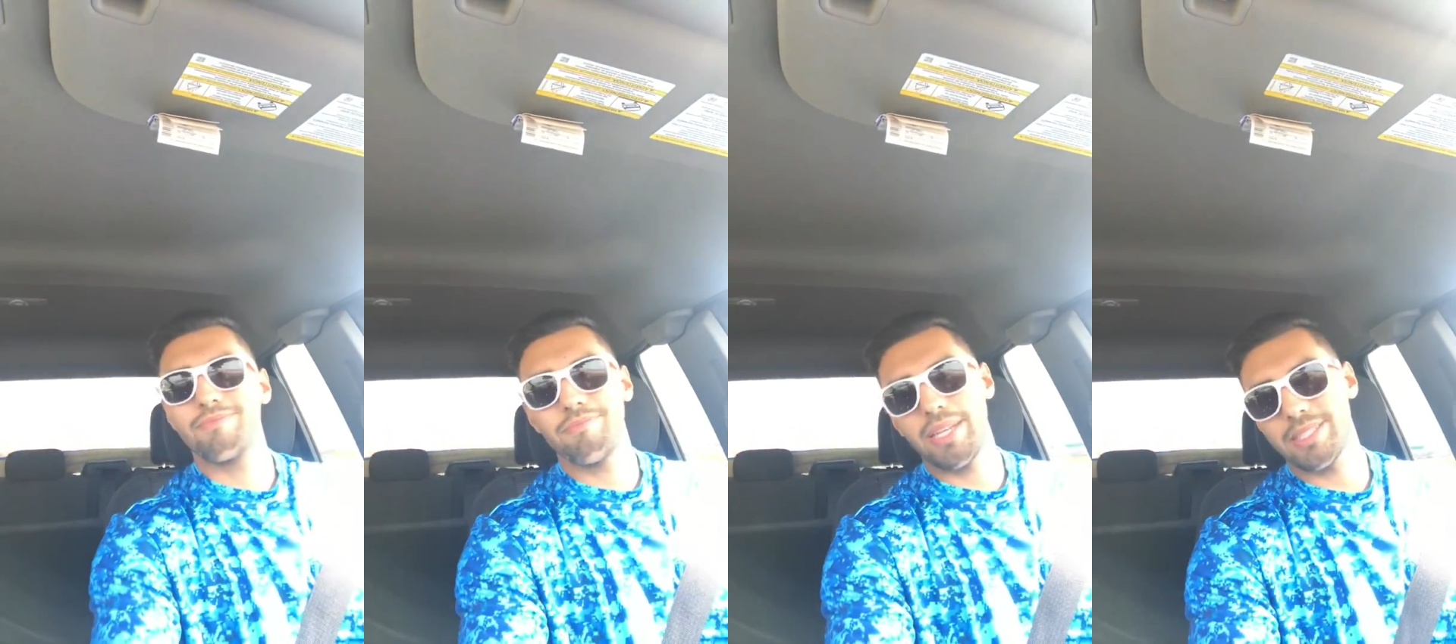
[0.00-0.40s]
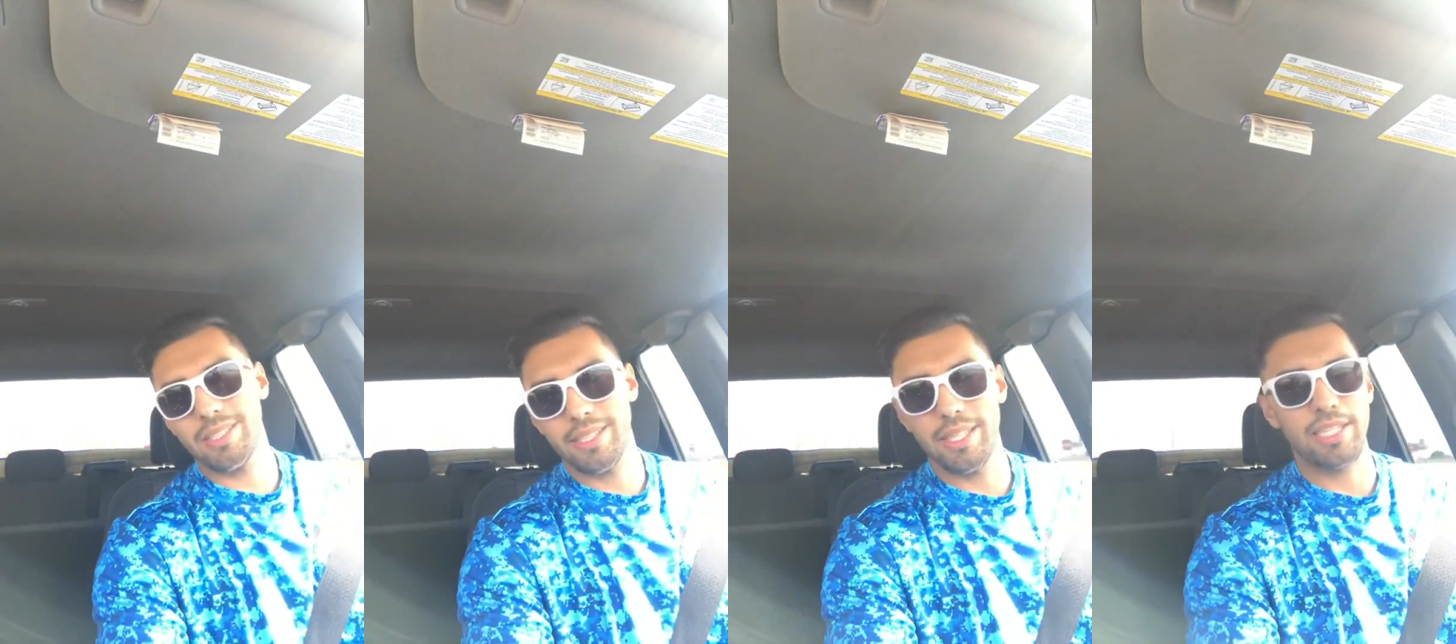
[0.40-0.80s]

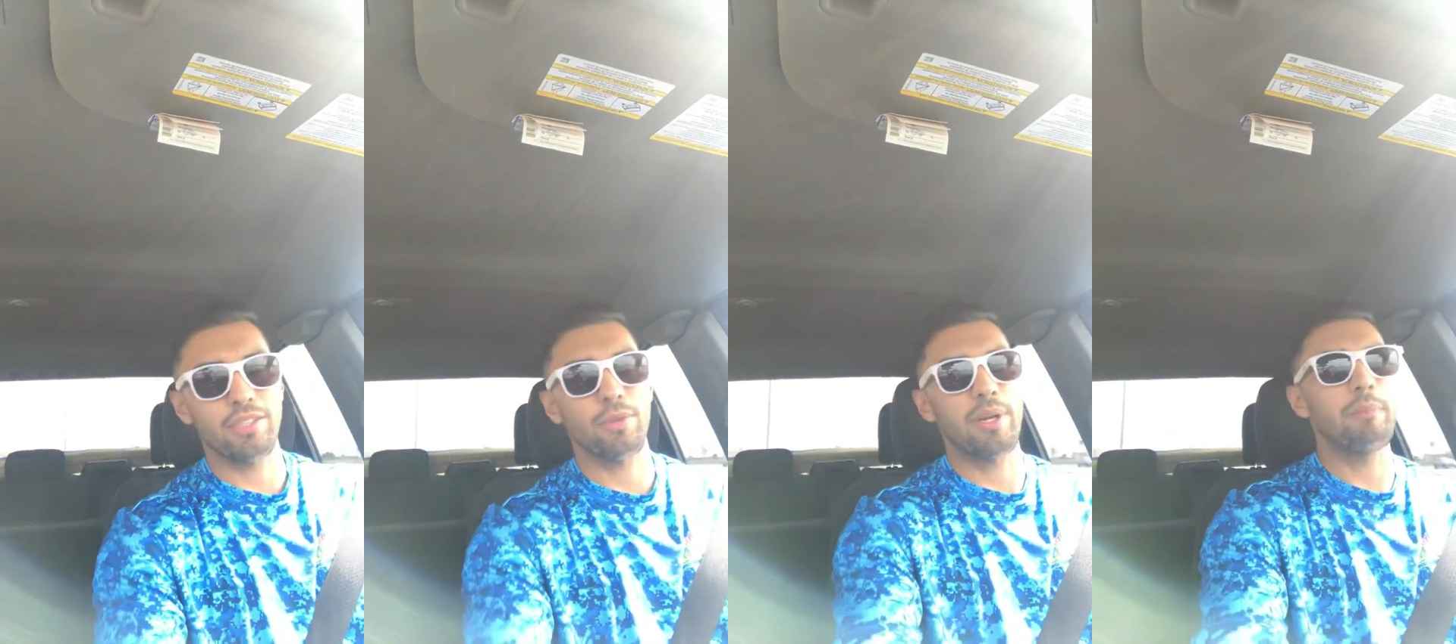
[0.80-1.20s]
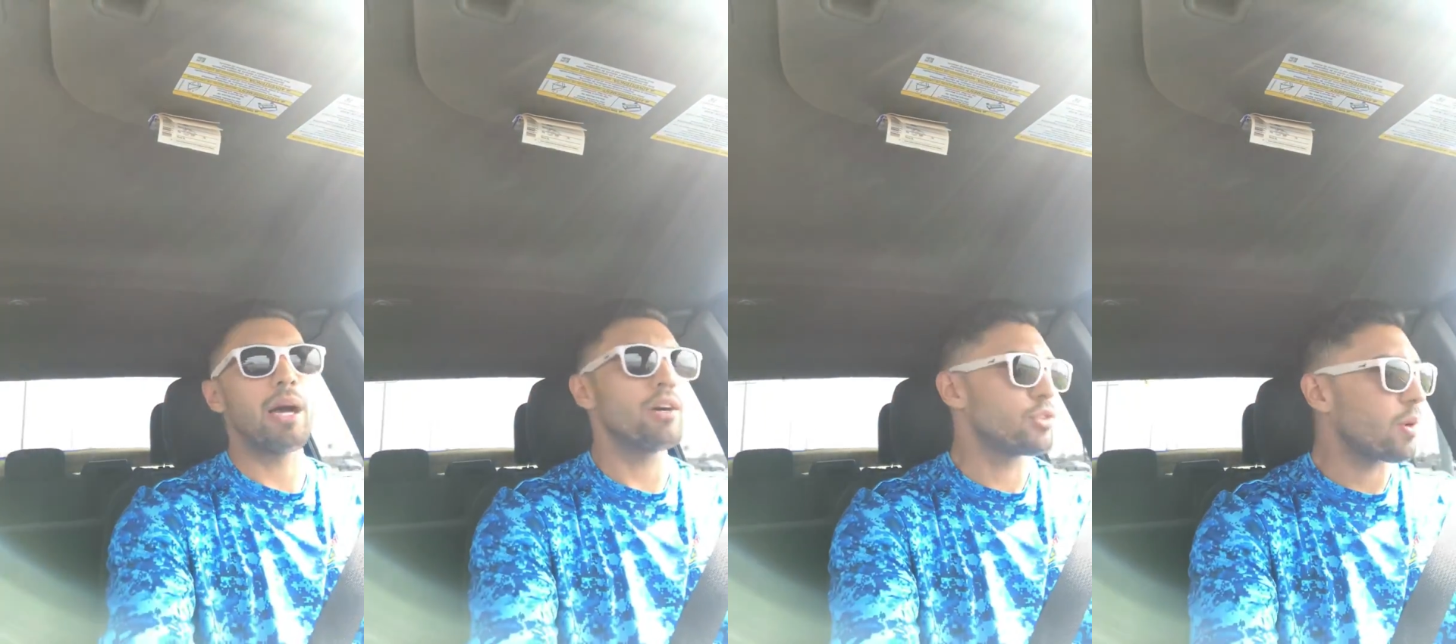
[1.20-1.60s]
basically like a
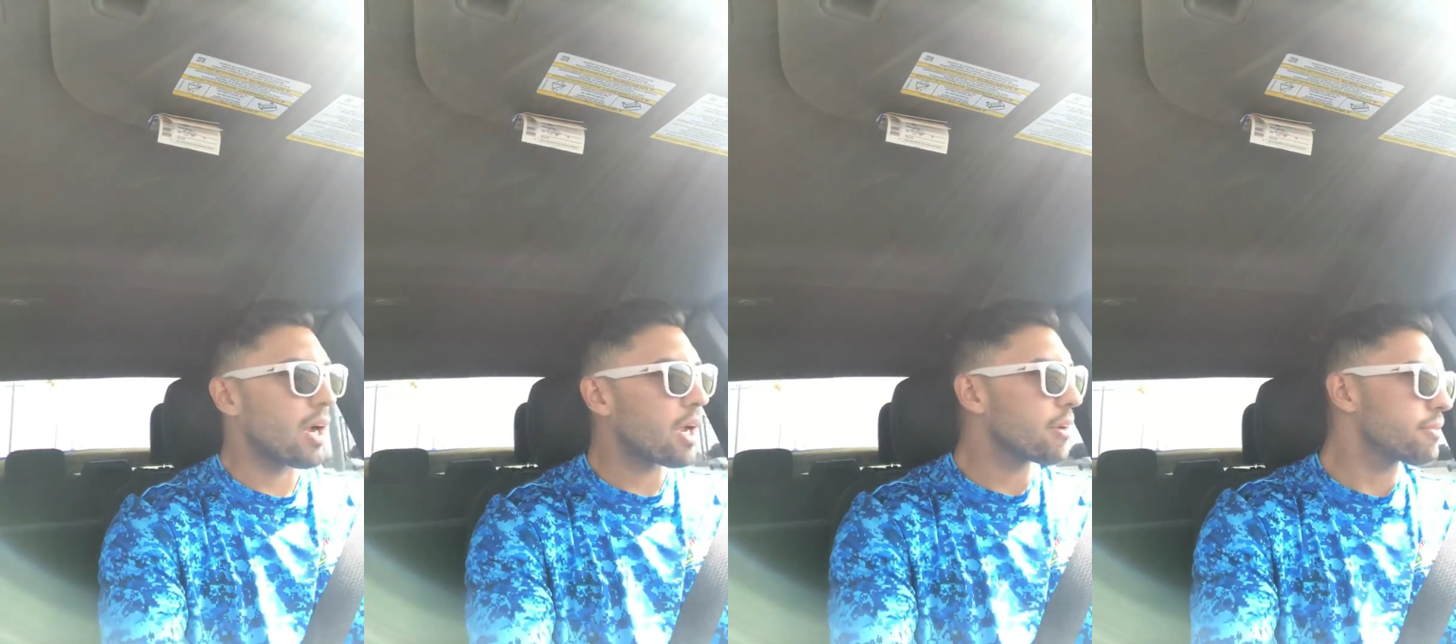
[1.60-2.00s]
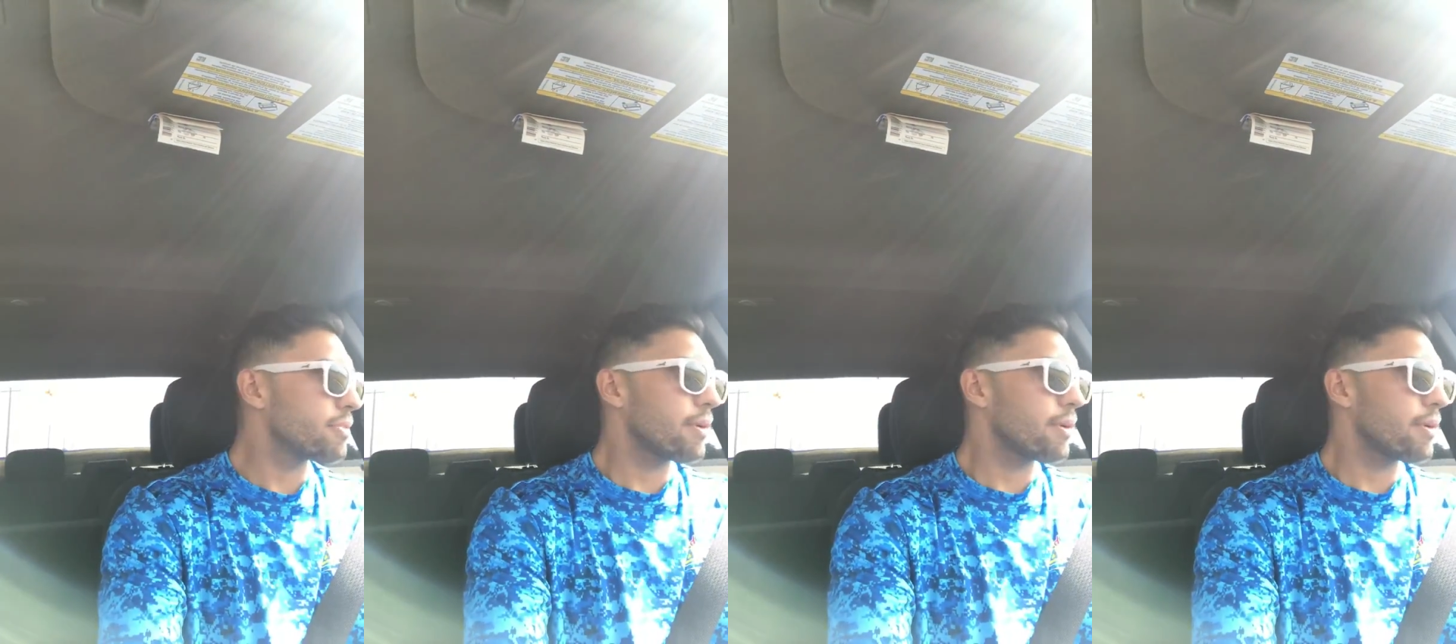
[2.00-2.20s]
3-mile drive.